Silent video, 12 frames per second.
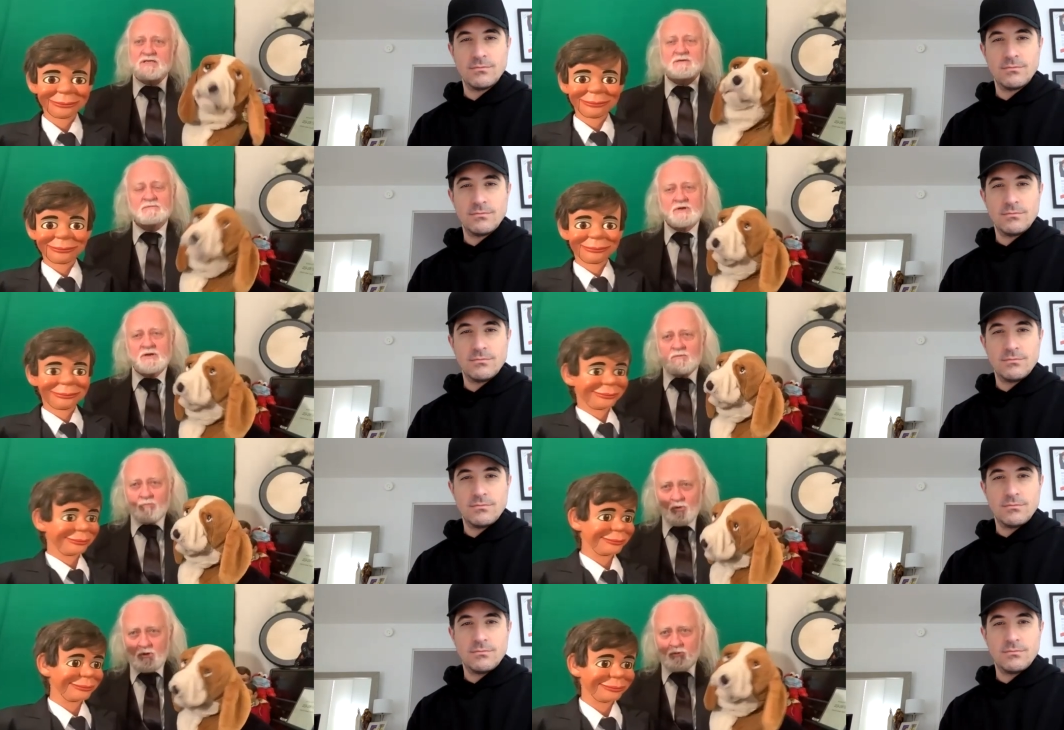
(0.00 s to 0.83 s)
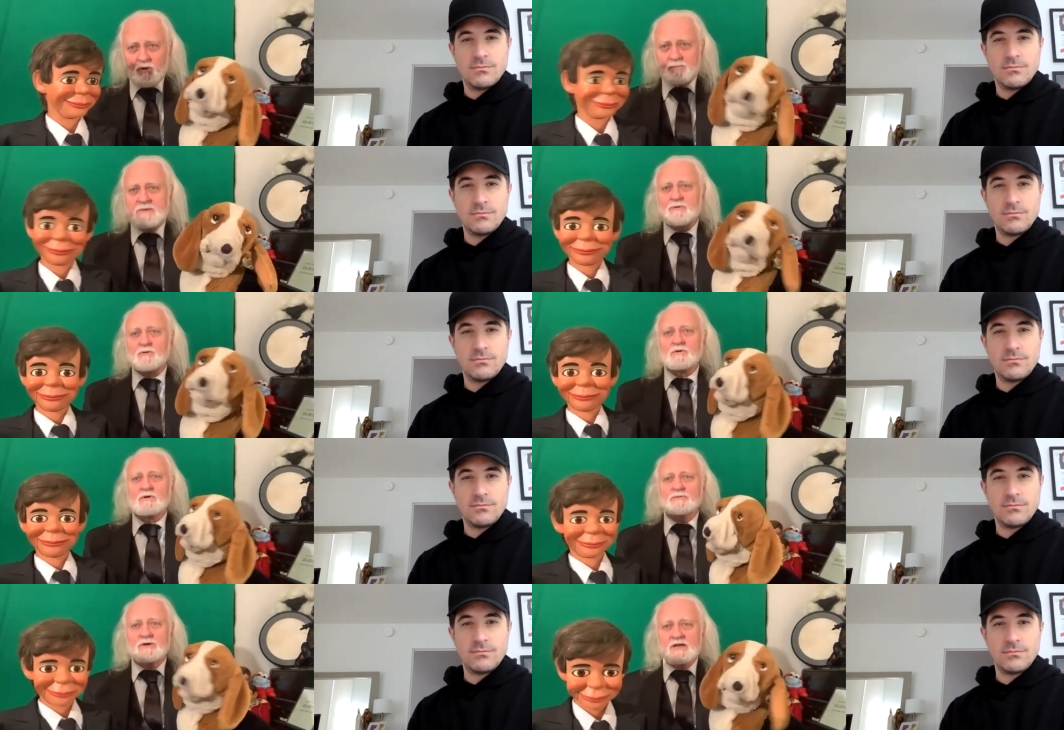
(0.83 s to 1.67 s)
Speaker 1: that more and more people will
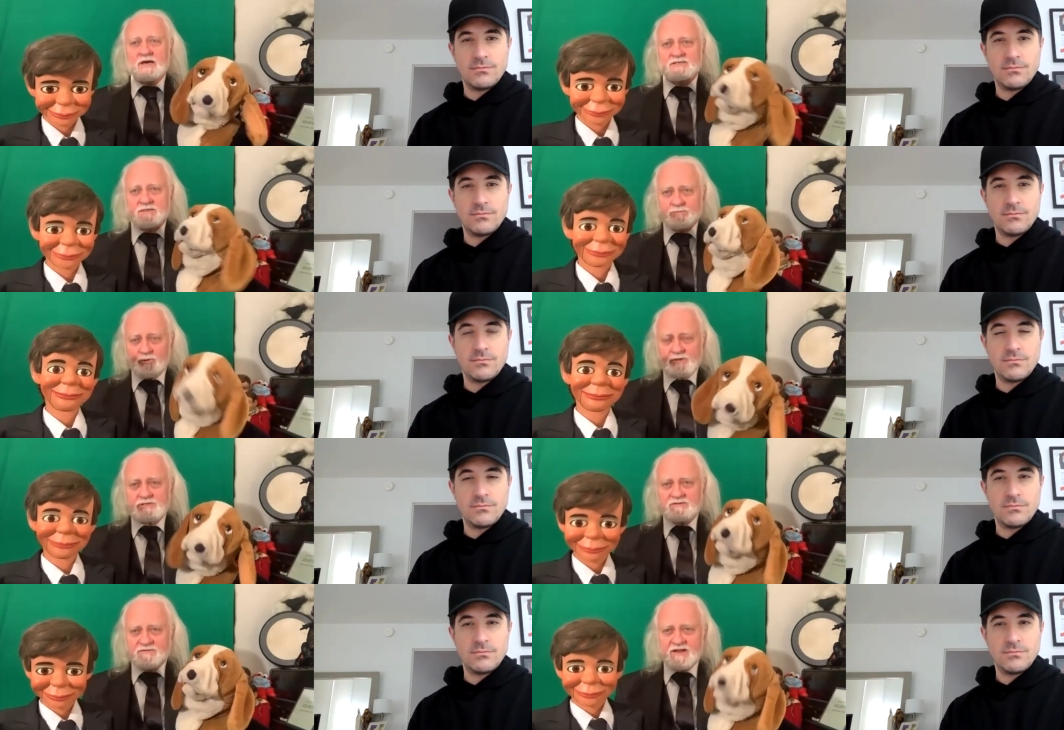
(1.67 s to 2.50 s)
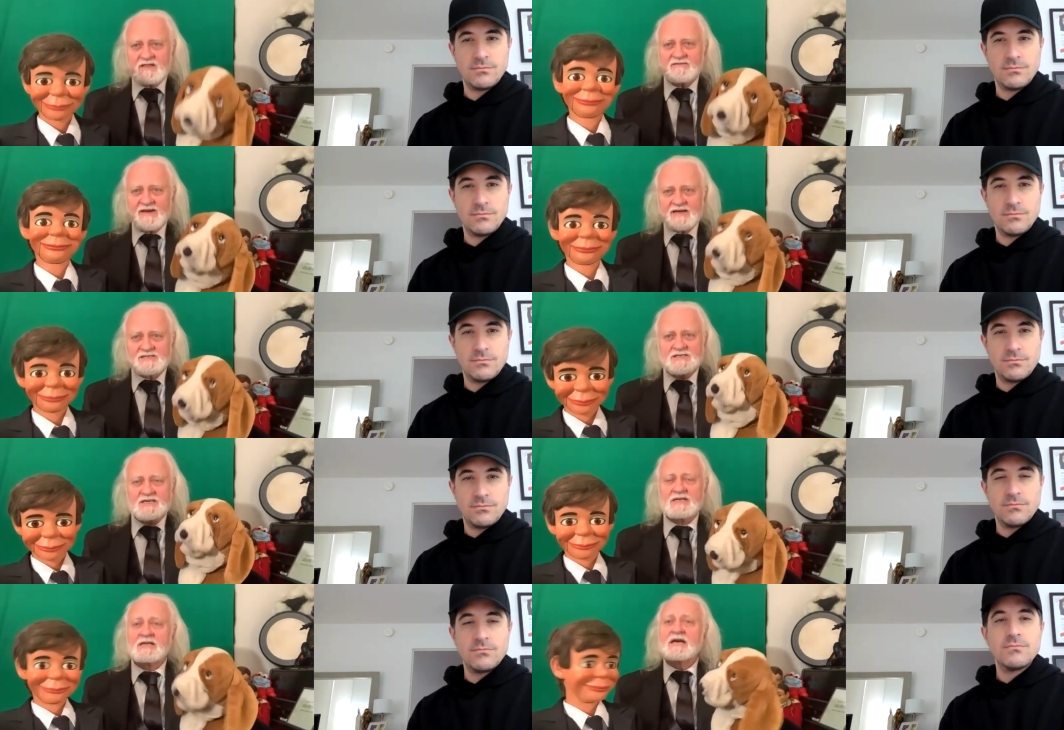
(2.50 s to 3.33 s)
realize the importance of getting the
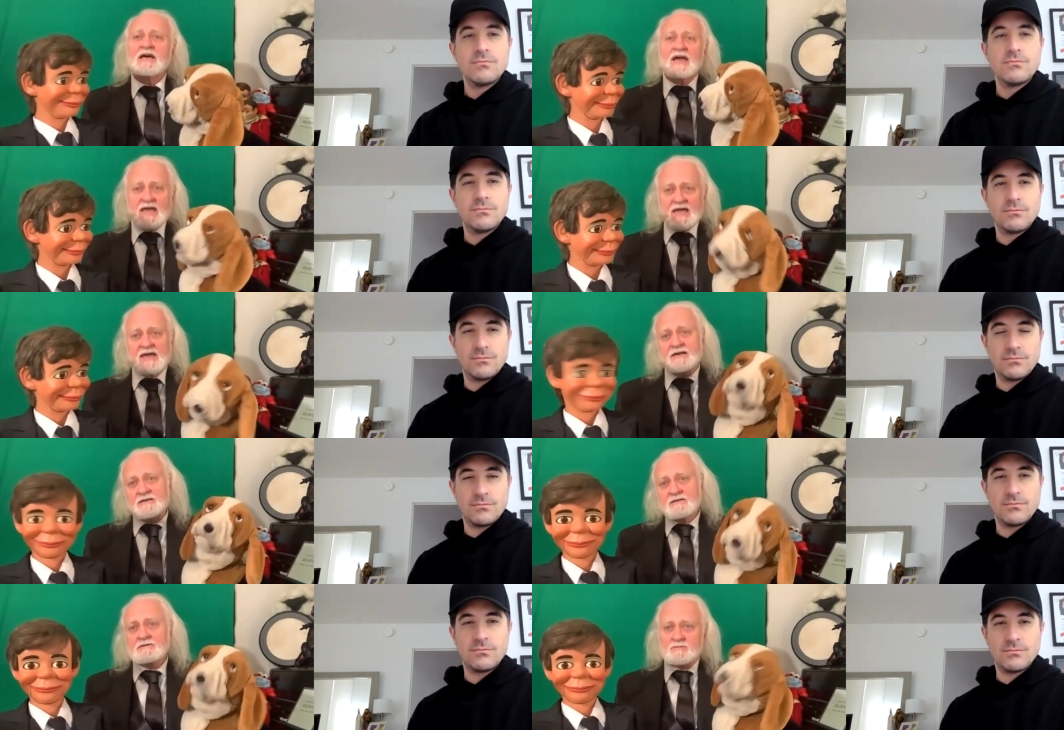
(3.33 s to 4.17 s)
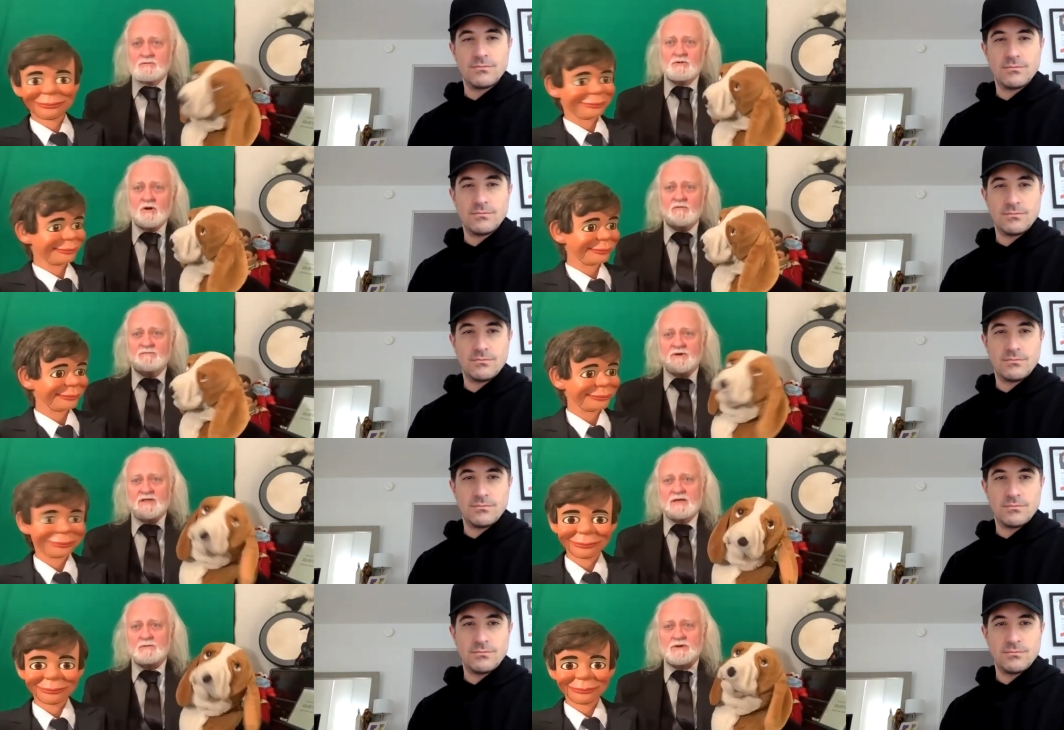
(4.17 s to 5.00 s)
vaccine, and hopefully
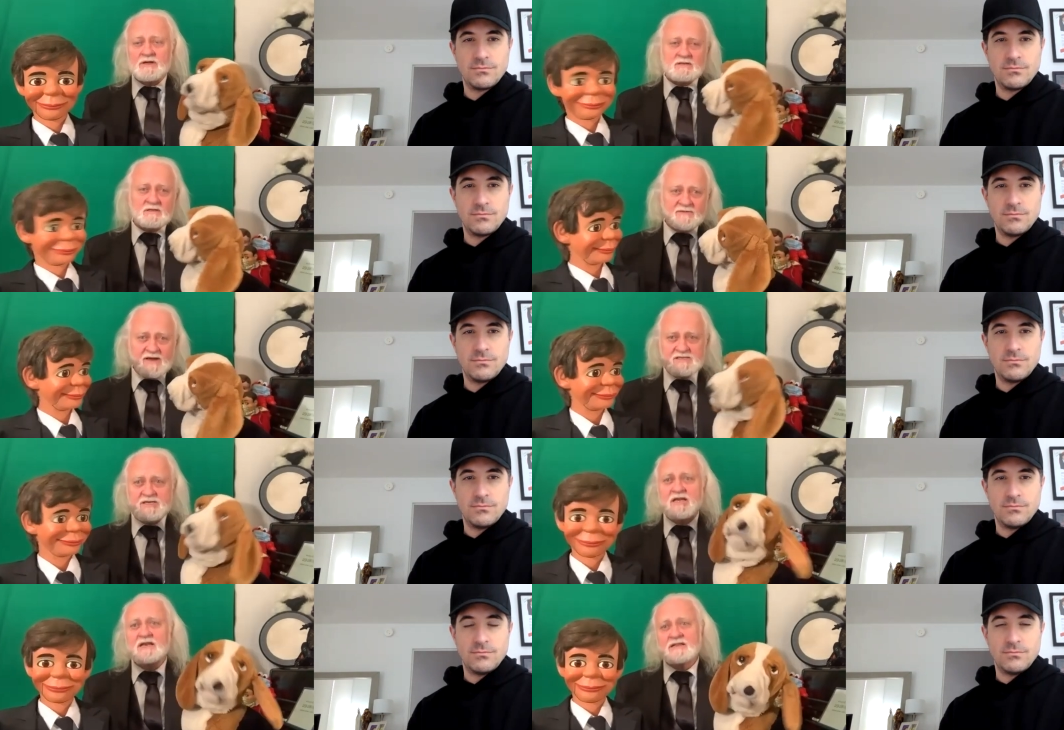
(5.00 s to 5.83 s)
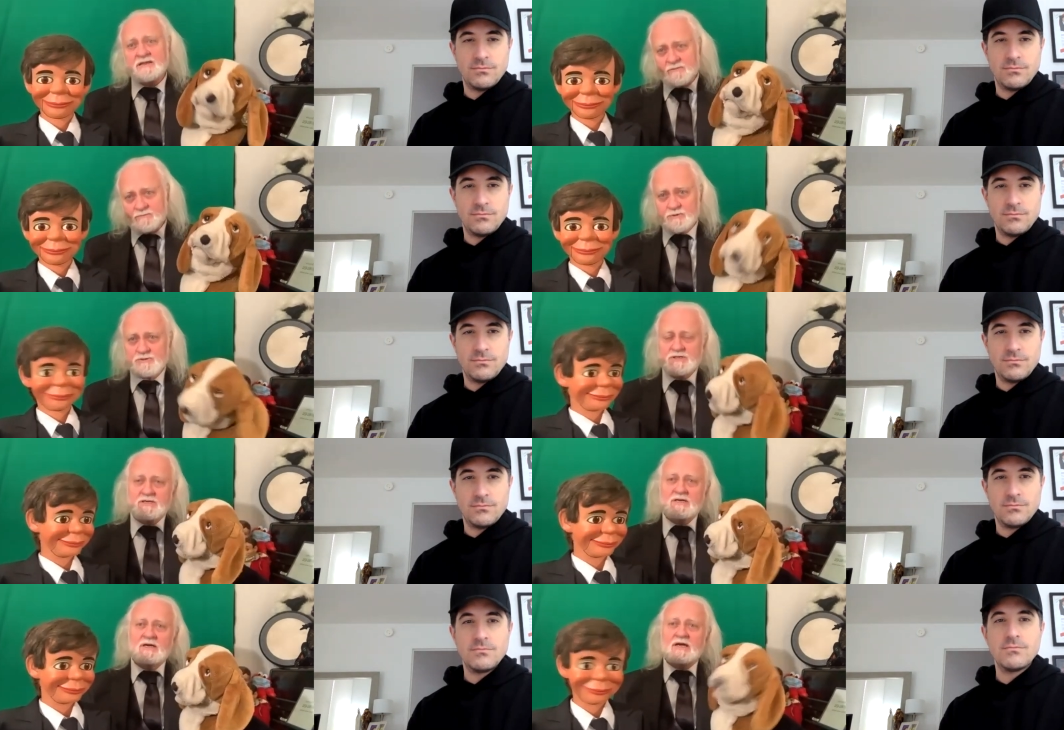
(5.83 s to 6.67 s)
they will get the vaccine and then get boosted,
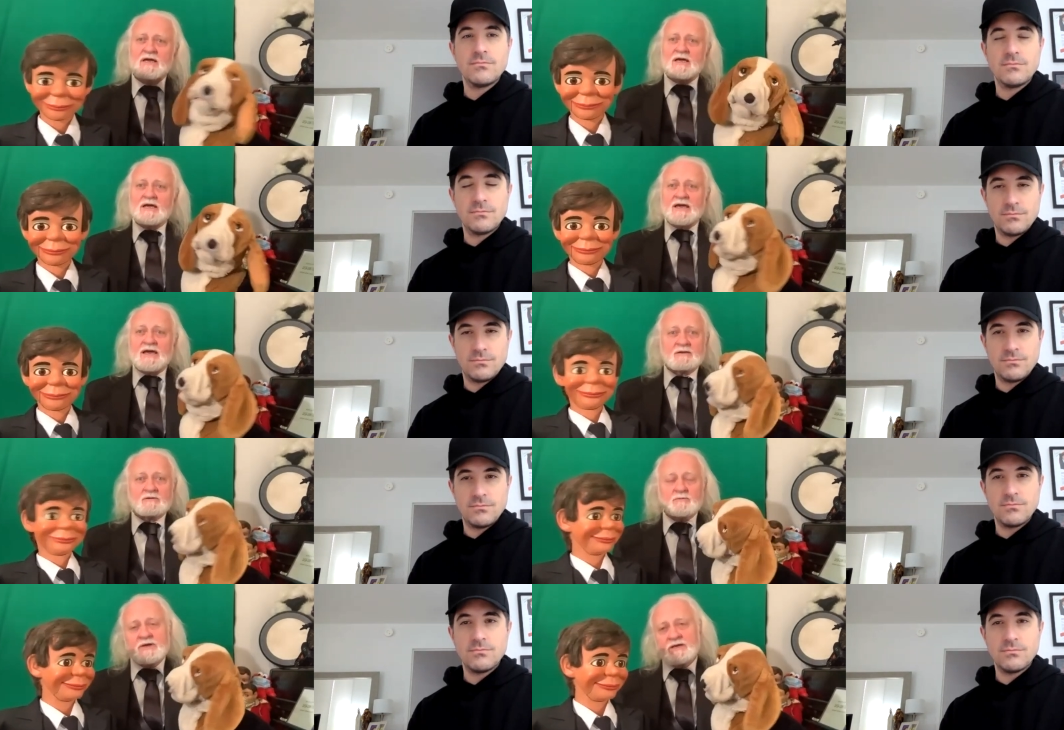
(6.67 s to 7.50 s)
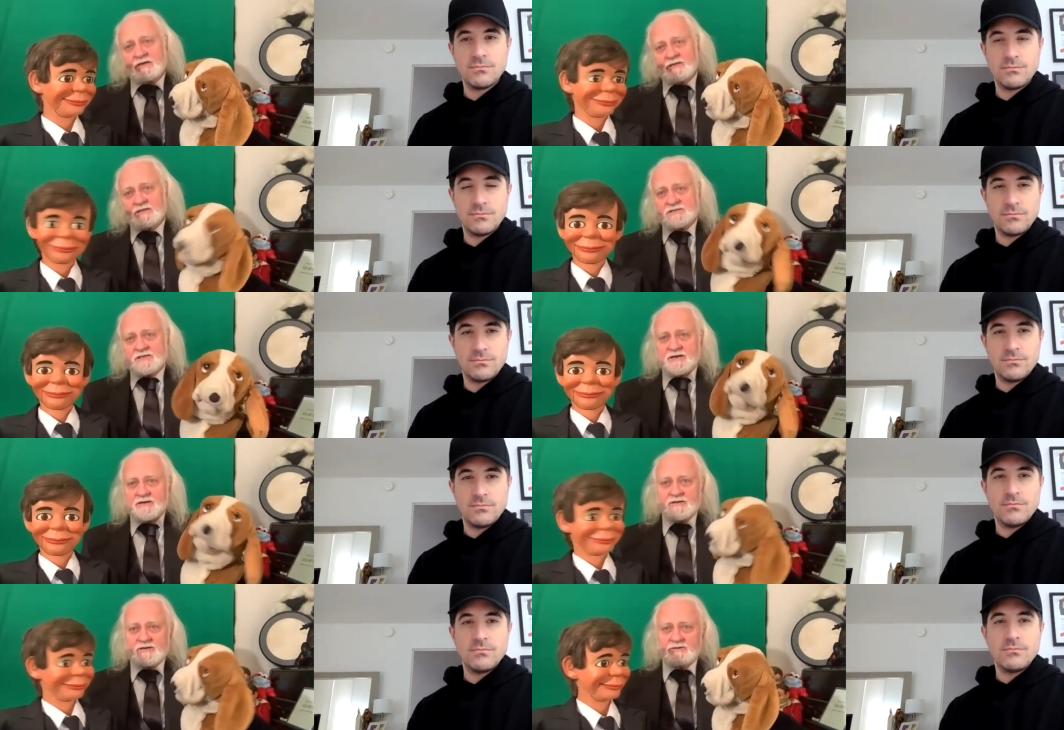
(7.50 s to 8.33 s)
and we can get this thing
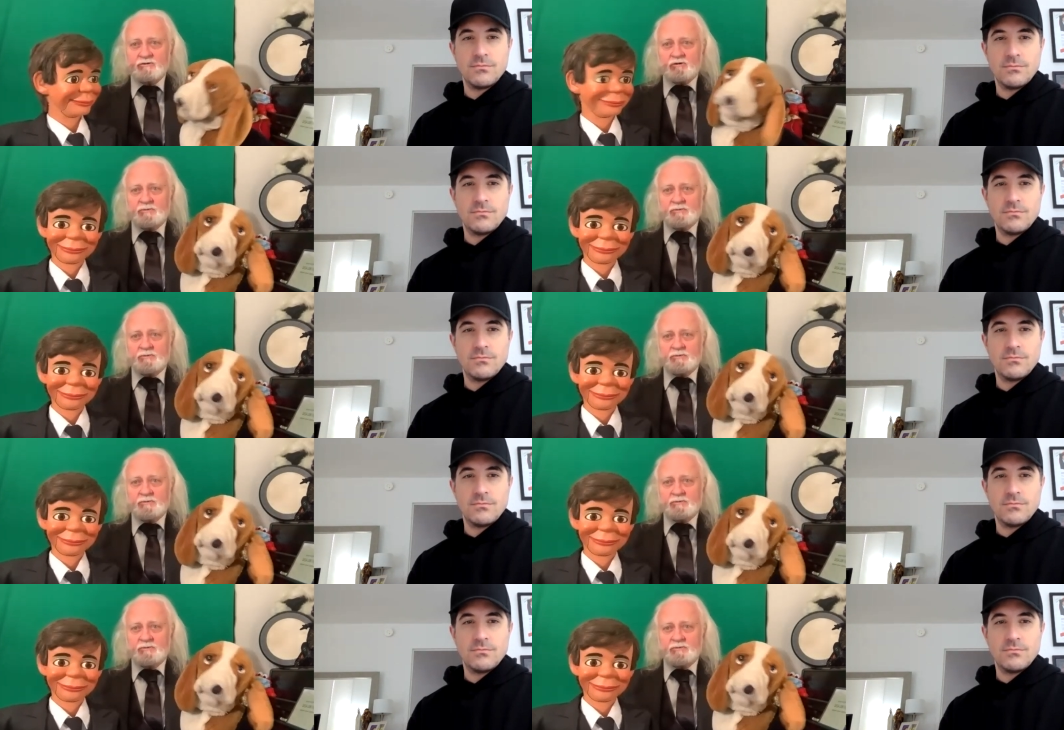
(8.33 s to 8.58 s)
under control.